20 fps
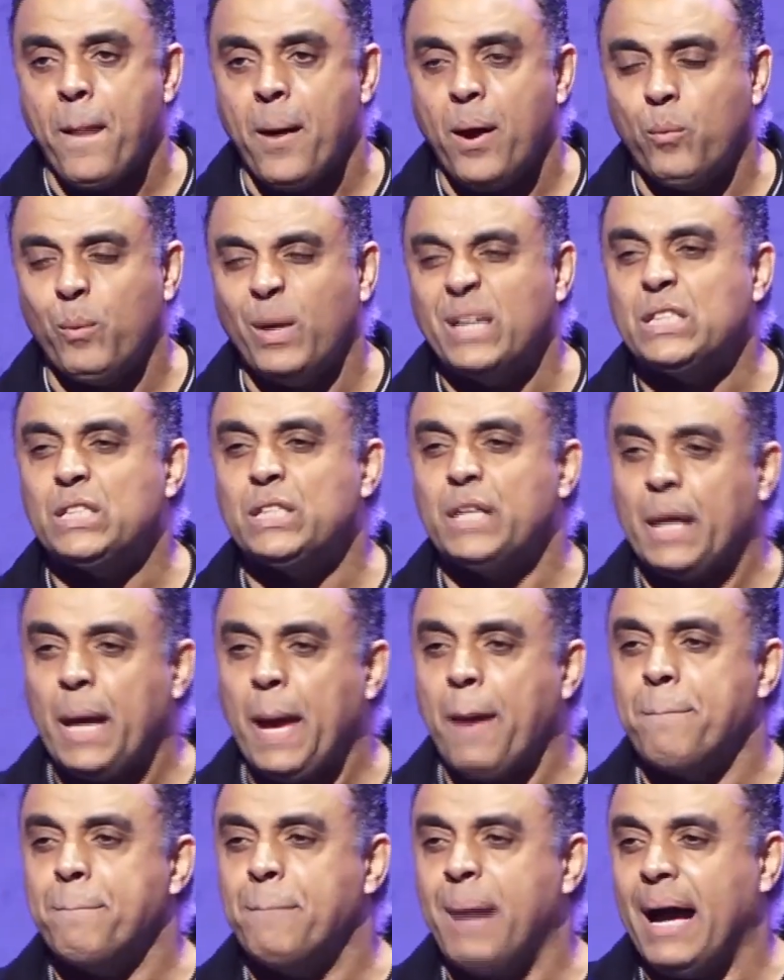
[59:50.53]
When she
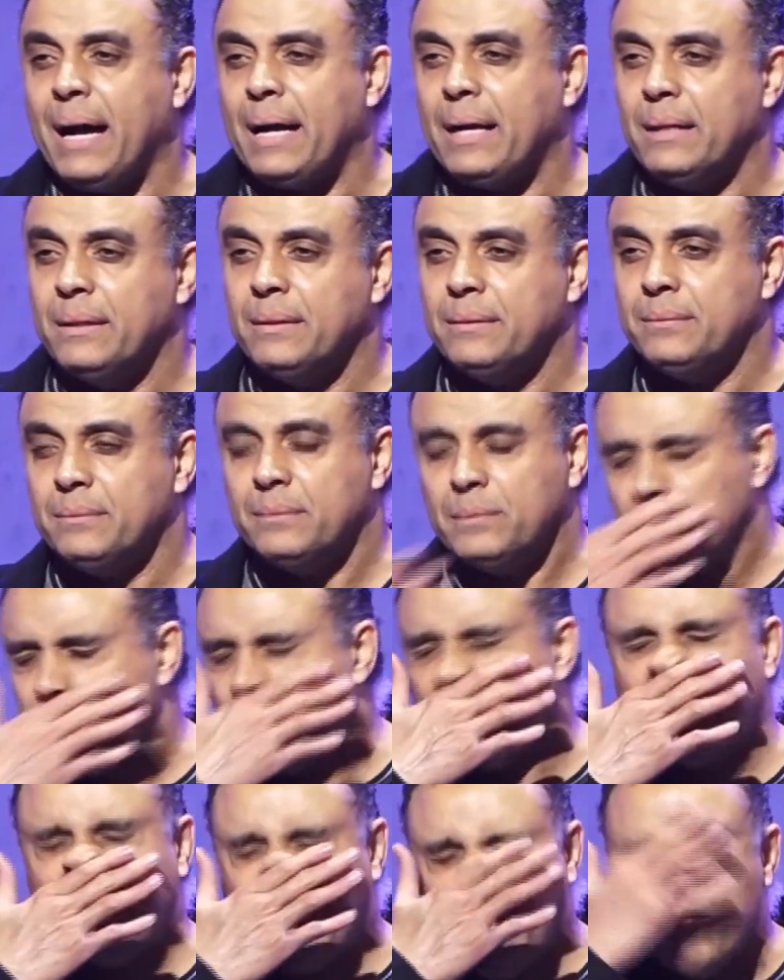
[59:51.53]
came back,
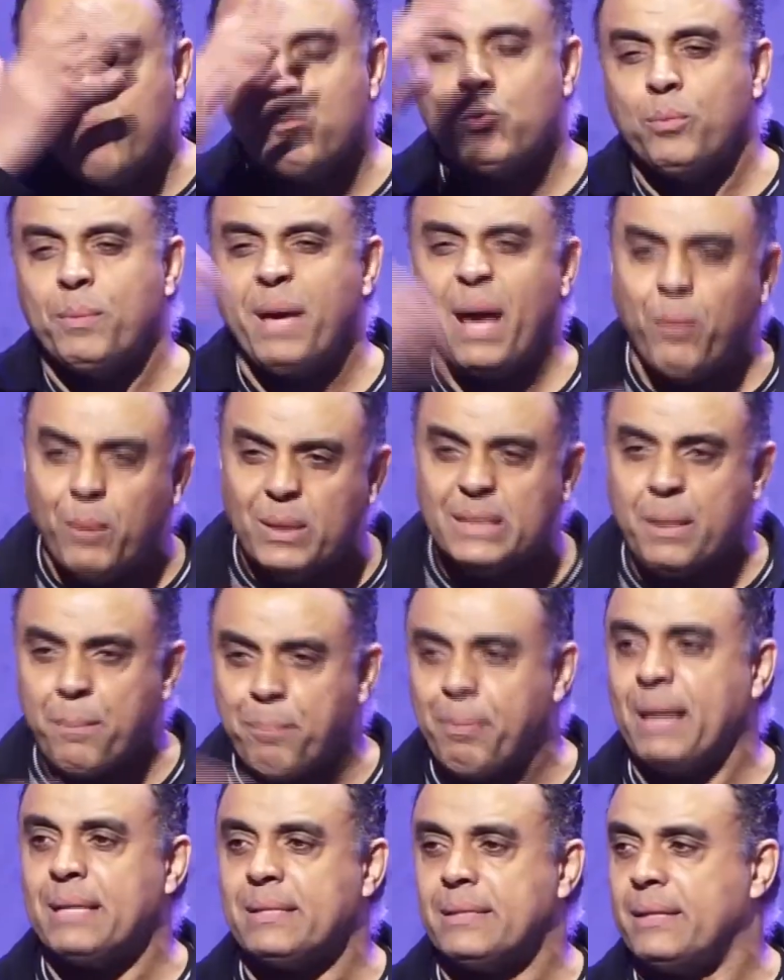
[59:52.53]
she came to me. I was a
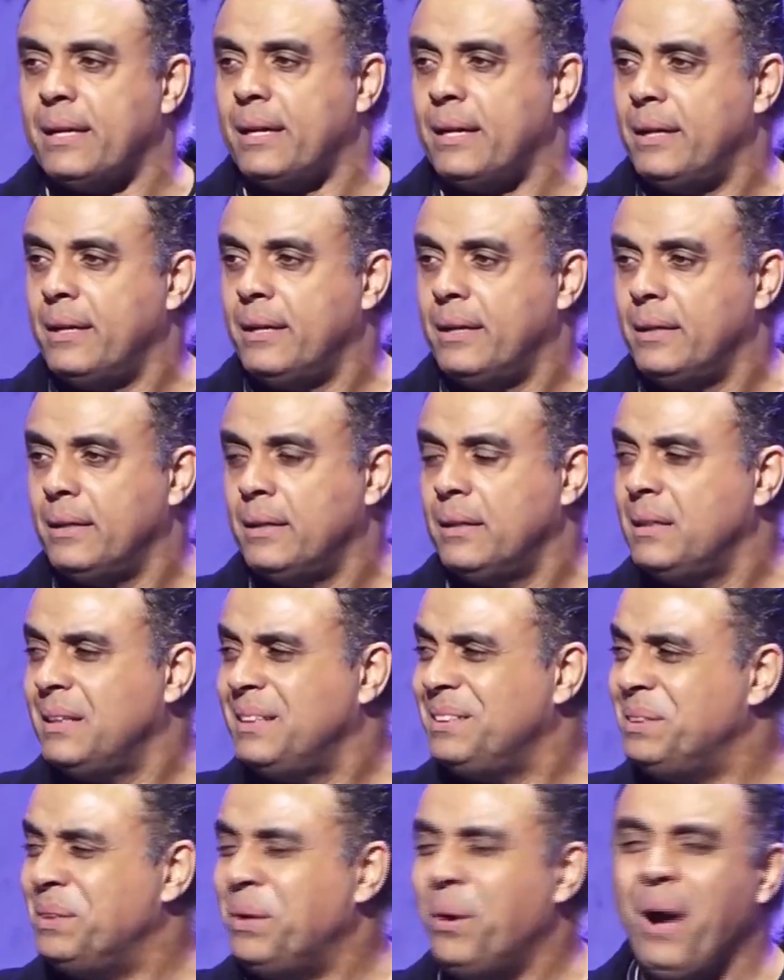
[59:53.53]
pastor.
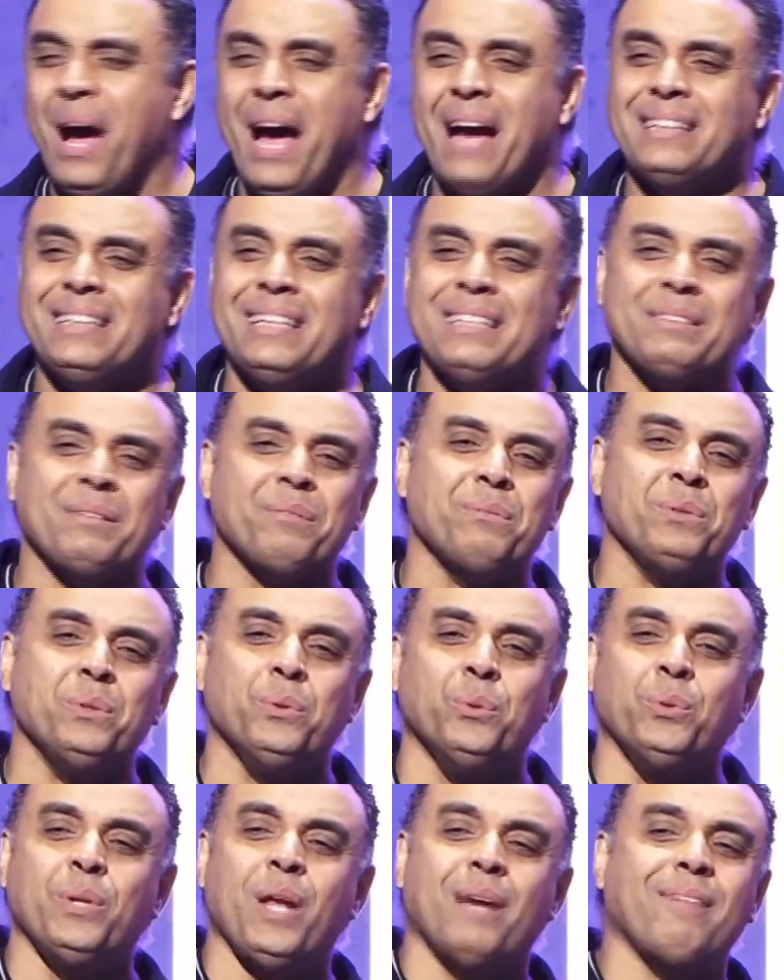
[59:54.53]
You know, you
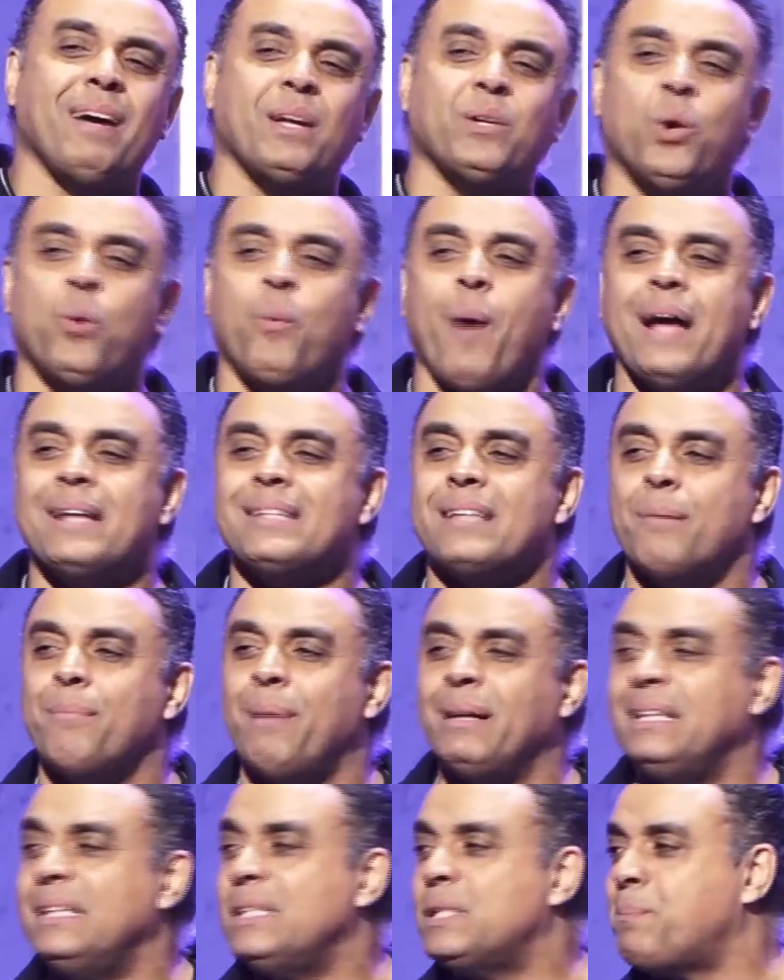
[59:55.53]
will never know why
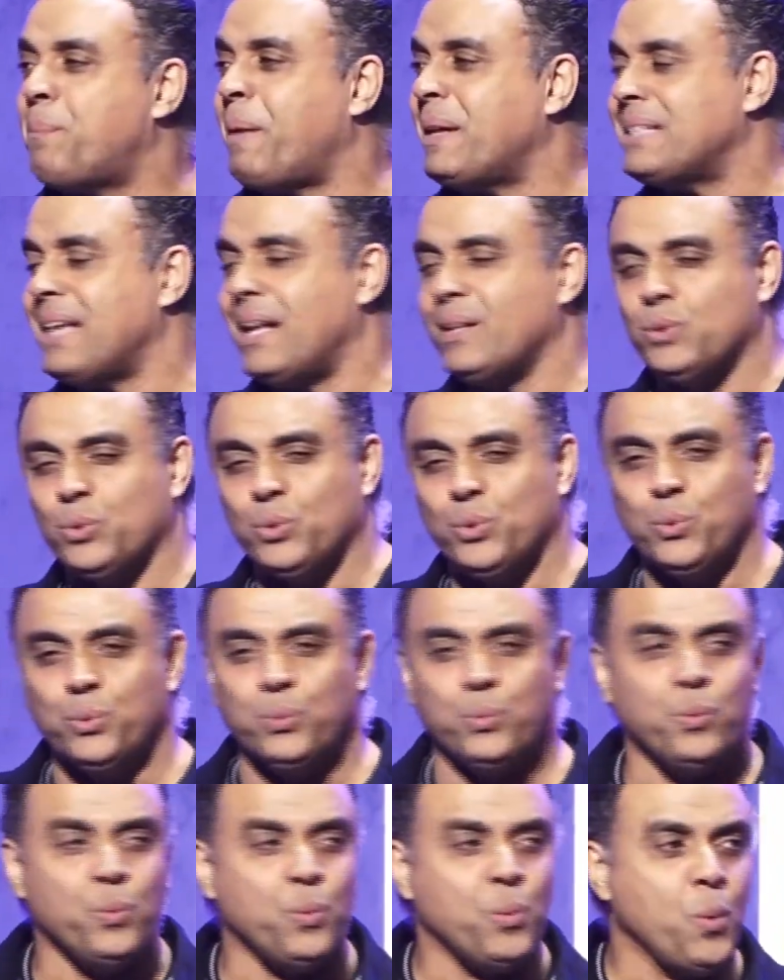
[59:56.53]
somebody is special to you.
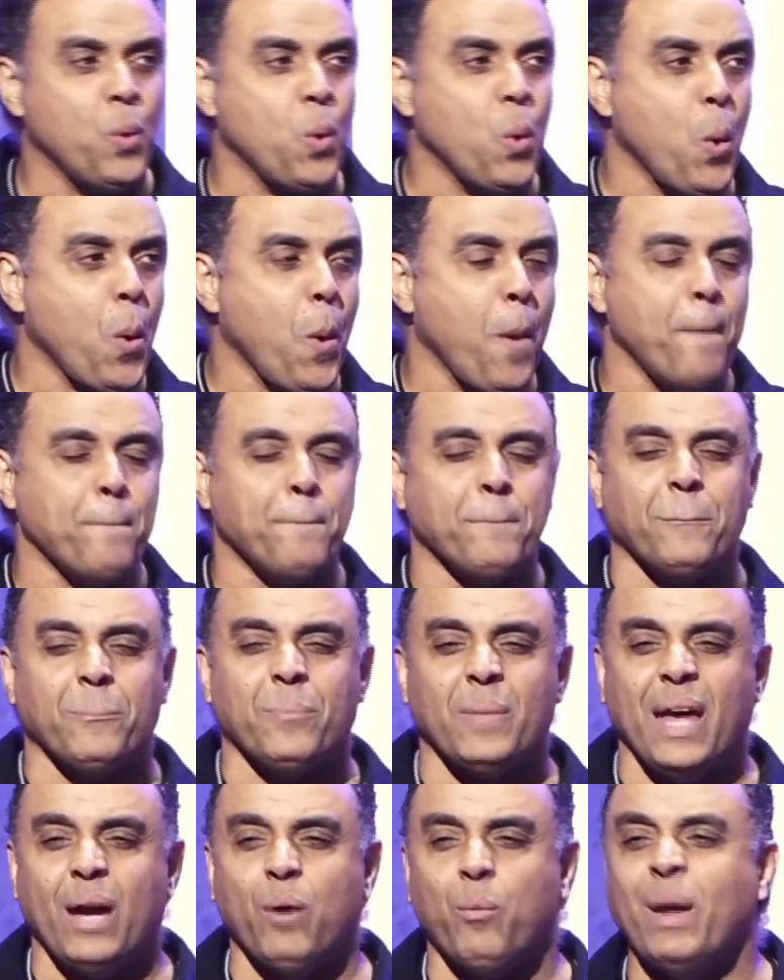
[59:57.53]

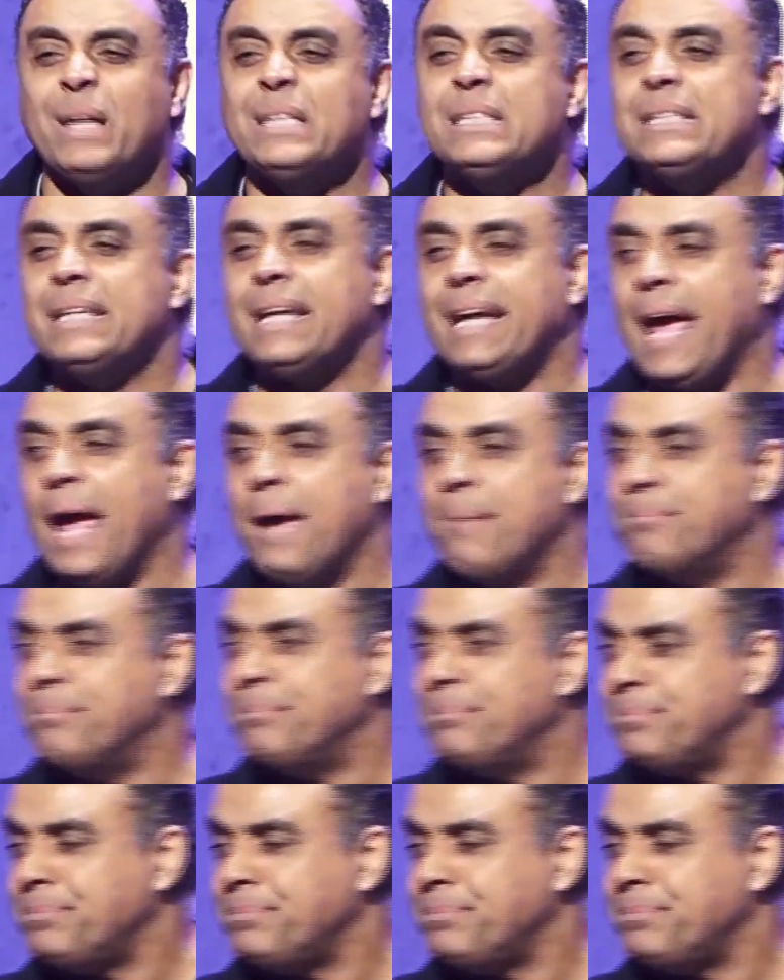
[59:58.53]
When she came